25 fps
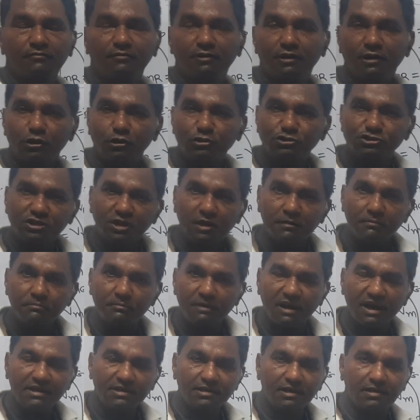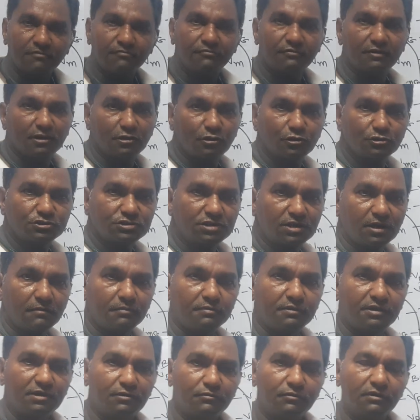velocity of man and velocity
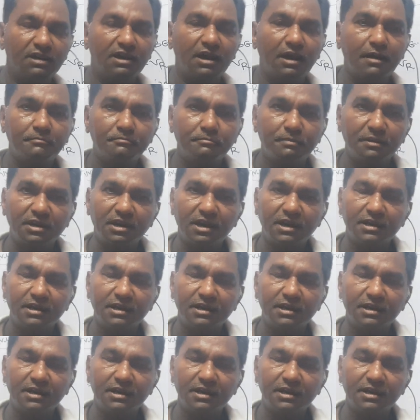of river have been